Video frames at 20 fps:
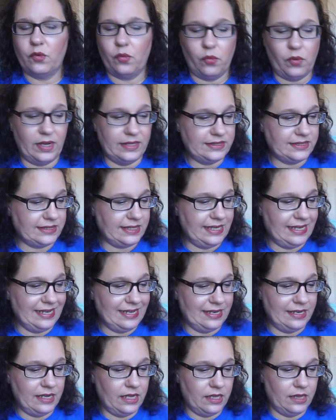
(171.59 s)
what's
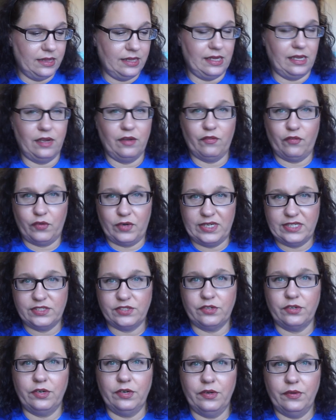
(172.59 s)
in the
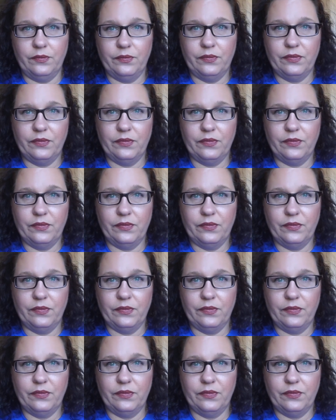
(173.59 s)
freezer,